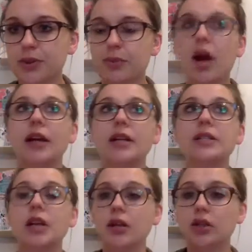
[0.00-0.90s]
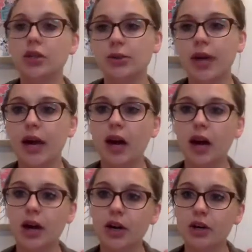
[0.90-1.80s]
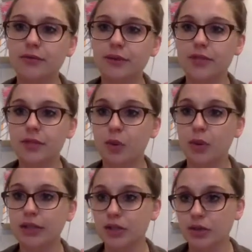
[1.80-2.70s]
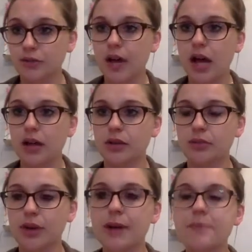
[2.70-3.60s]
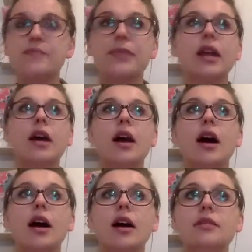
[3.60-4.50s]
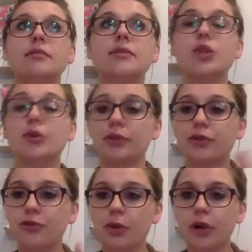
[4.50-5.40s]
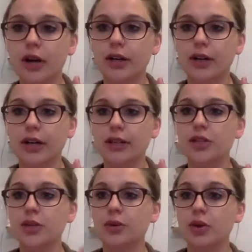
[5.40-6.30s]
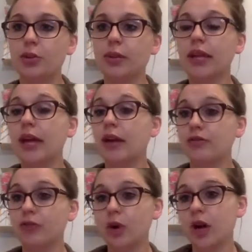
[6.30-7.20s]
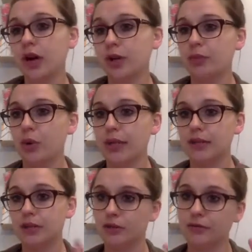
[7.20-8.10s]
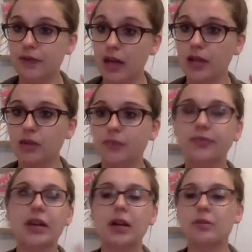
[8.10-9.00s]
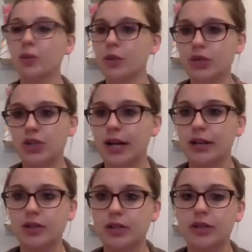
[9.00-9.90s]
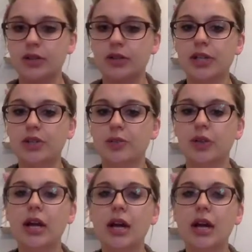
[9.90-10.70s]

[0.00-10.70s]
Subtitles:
of product, you get 150 points or volume, right? So for 400 kits, you would normally get 400 points or volume. The words are kind of just interchangeable.